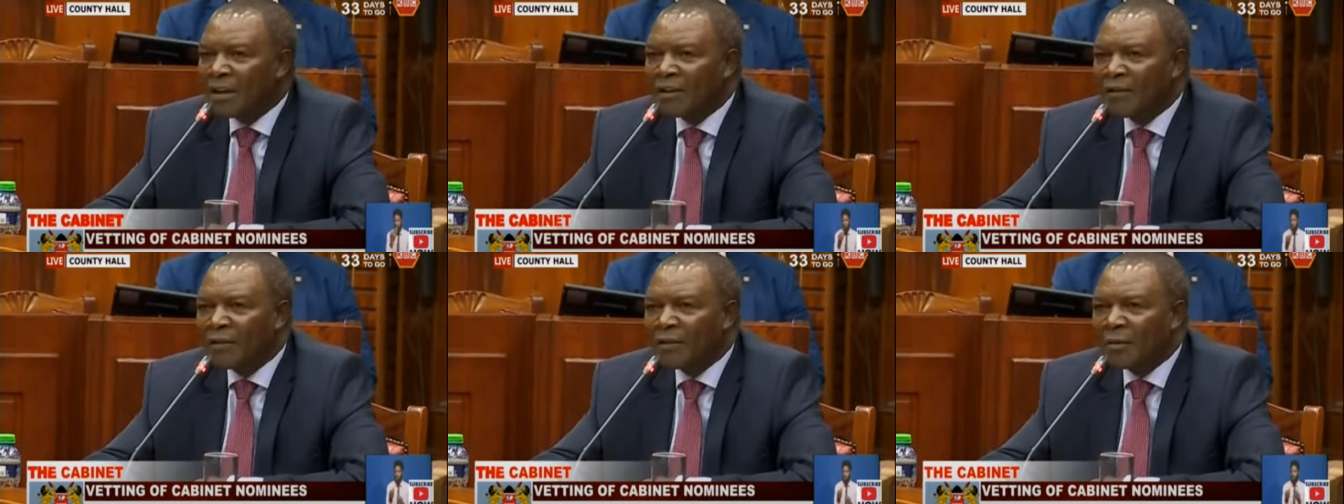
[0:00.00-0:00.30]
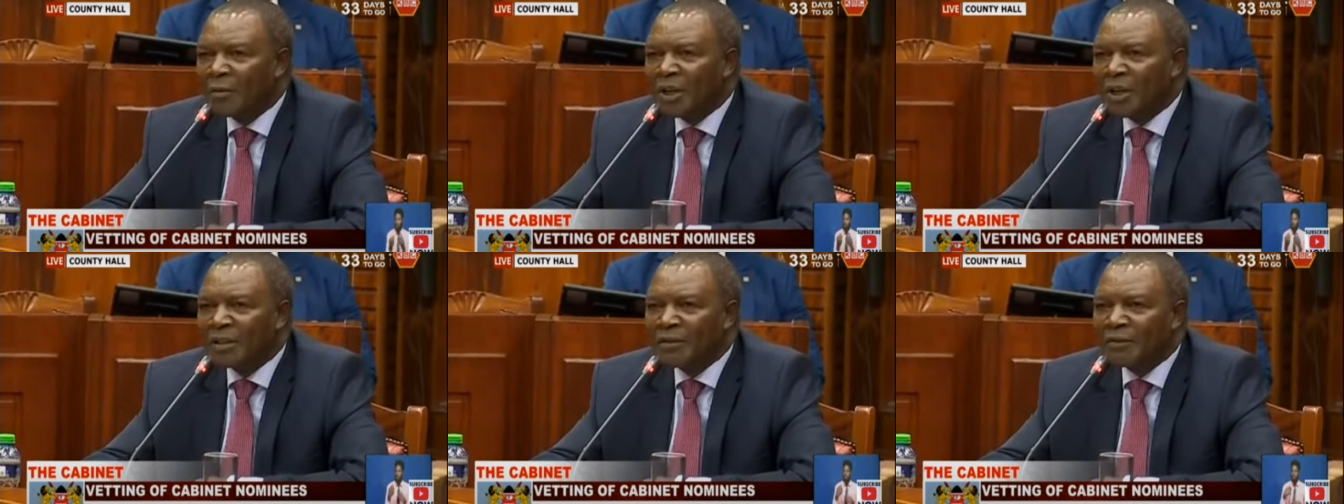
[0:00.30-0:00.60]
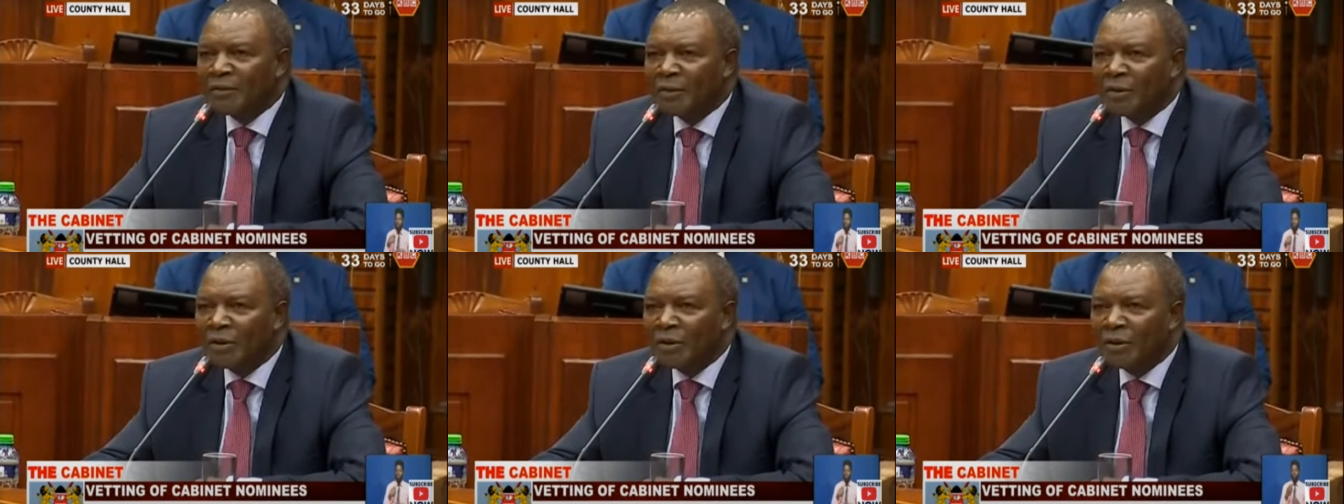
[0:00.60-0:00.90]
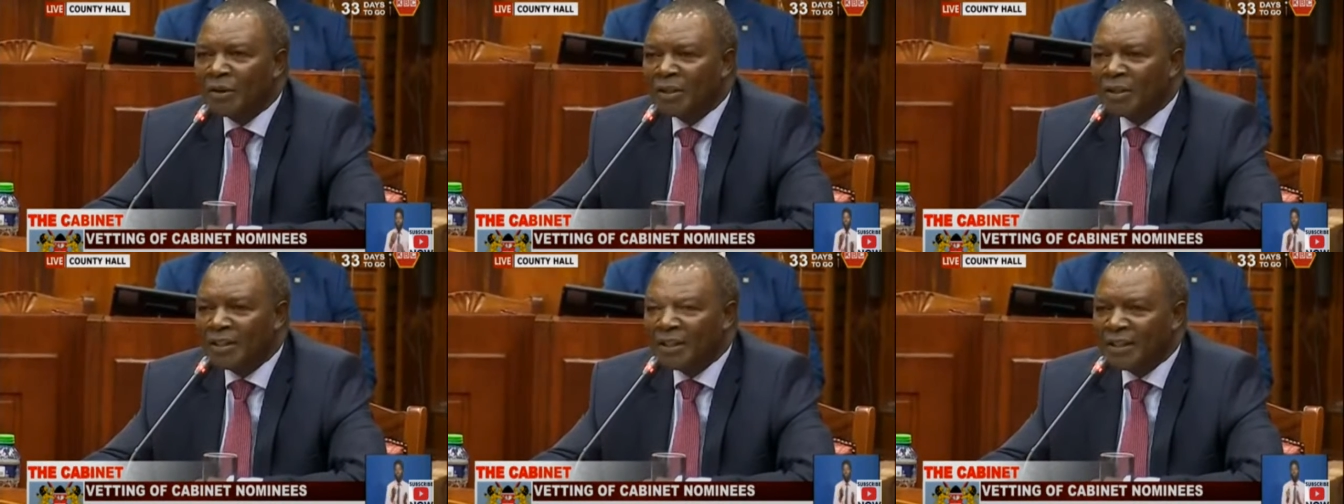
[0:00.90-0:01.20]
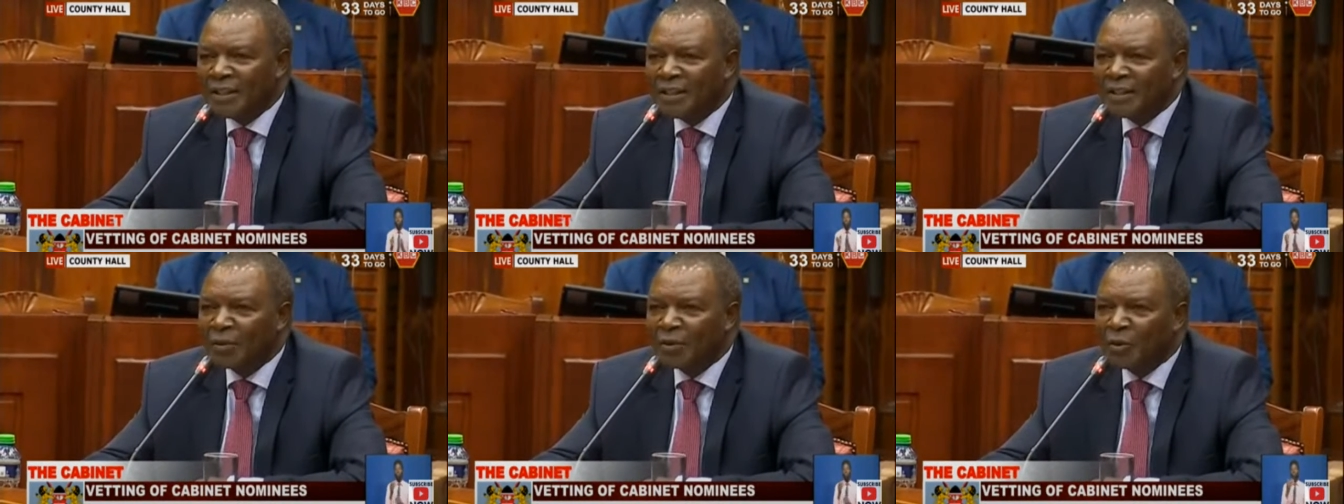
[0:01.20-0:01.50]
Thank you very much for
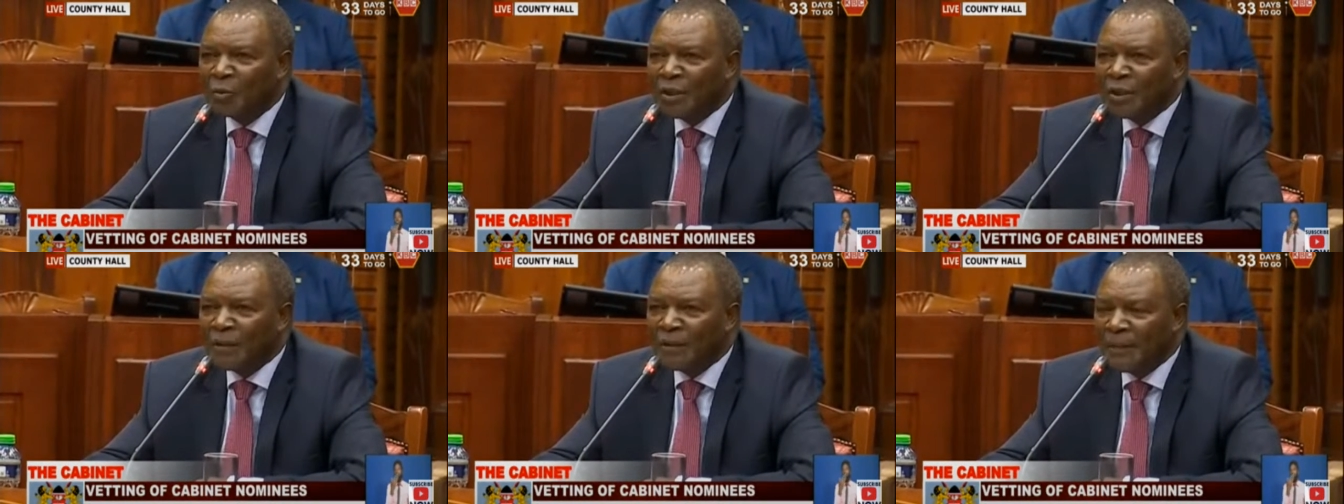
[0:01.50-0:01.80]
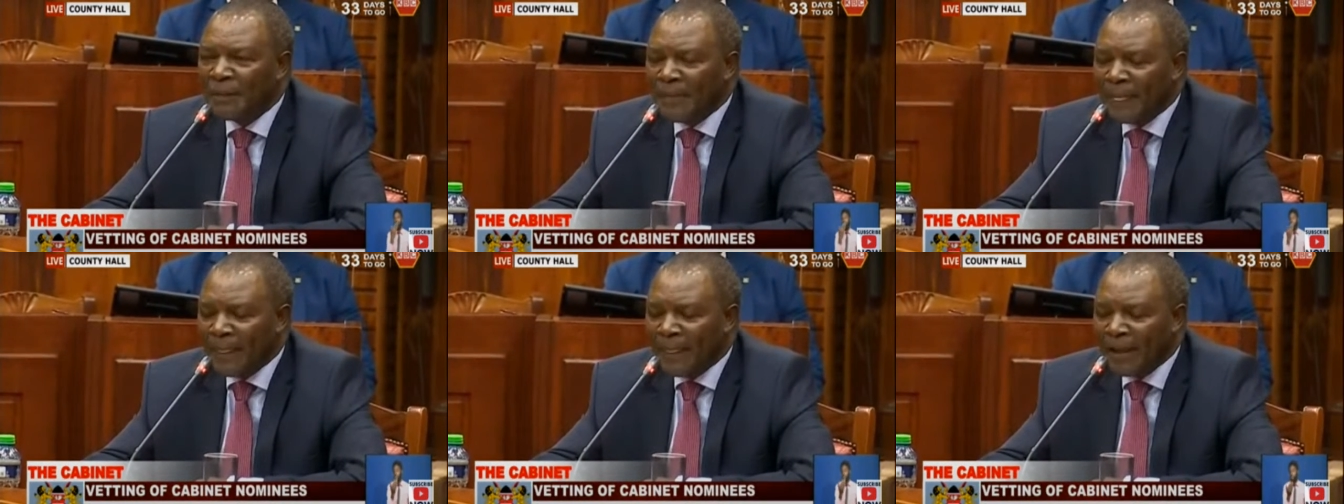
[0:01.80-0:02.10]
listening to me.